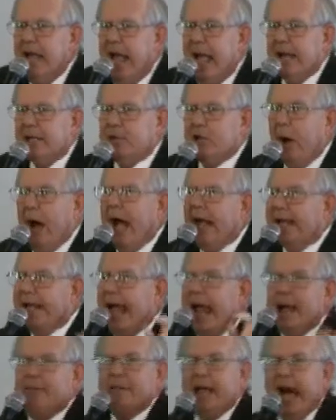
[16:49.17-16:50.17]
And so I
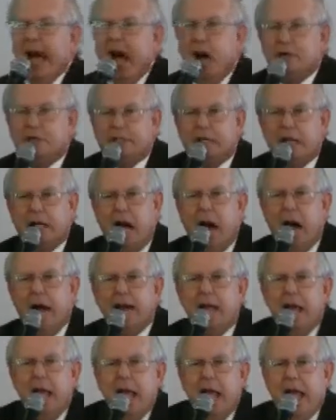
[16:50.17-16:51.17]
came to the house of
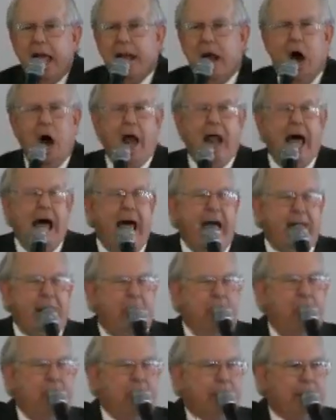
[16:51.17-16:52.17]
God, and all I had
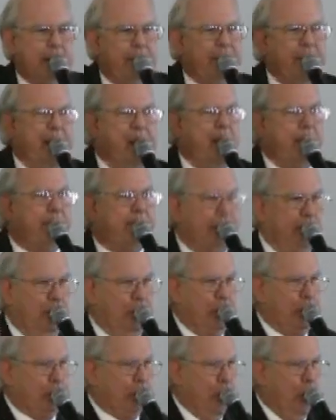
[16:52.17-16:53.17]
on was a pair of
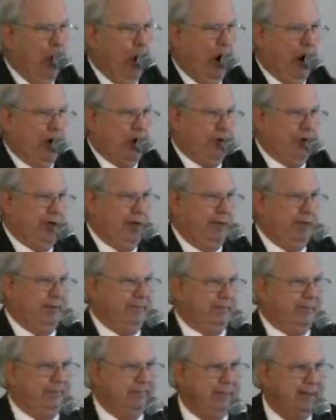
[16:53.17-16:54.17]
blue shorts.
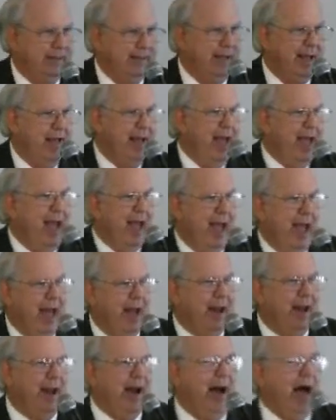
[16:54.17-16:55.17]

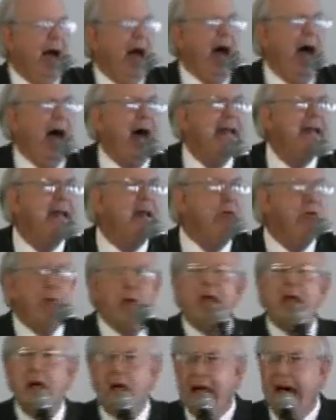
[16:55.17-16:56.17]
And uh, I didn't
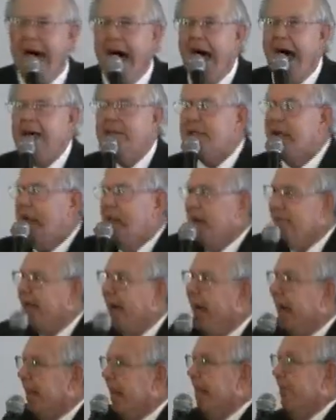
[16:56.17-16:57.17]
realize
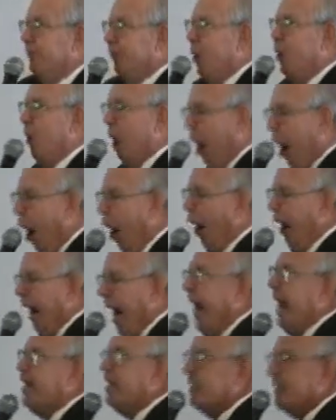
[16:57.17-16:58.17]
that if you are
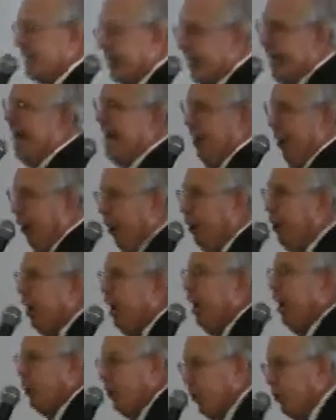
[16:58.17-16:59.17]
a sinner,
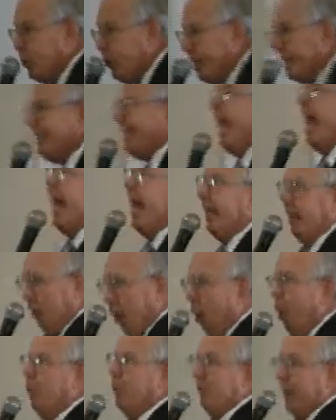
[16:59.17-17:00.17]
you sat
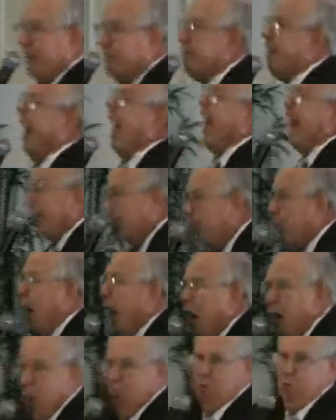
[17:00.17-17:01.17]
on the back
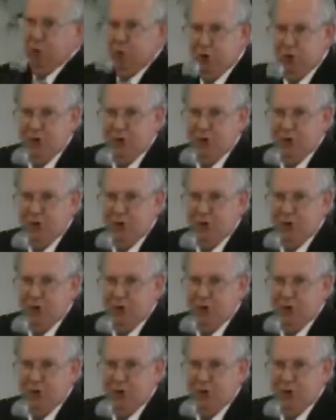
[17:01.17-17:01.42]
row.